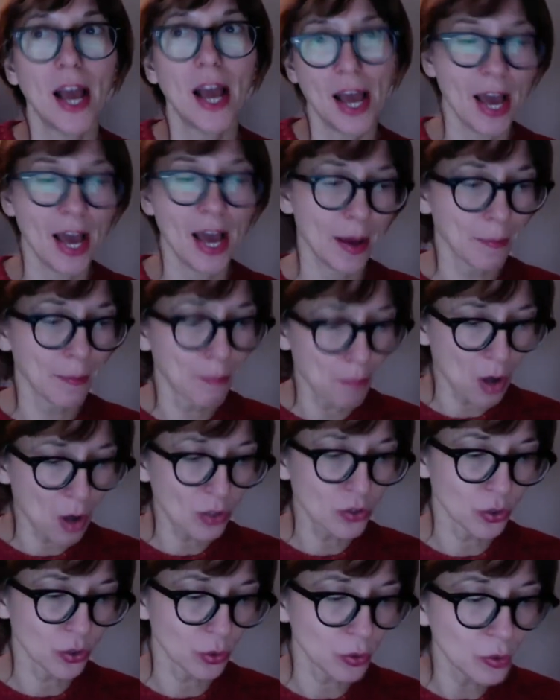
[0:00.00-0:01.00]
a
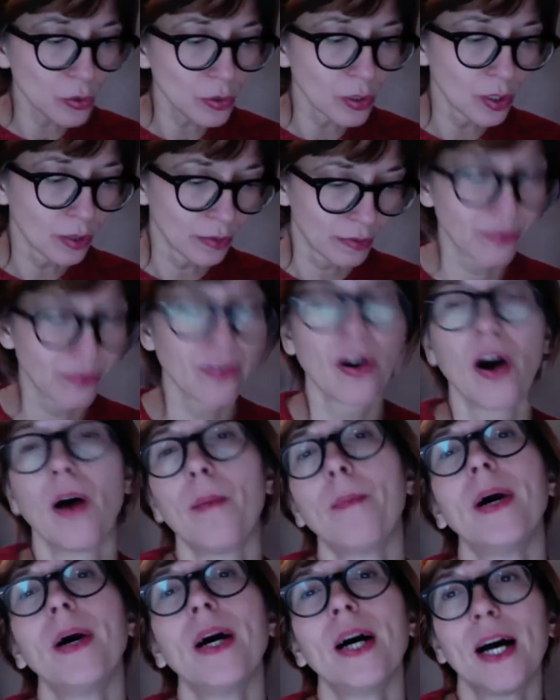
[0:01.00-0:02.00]
module
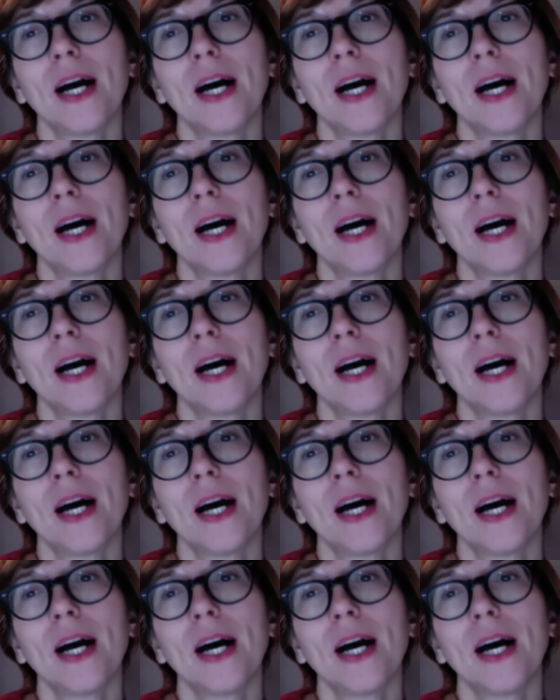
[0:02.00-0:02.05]
from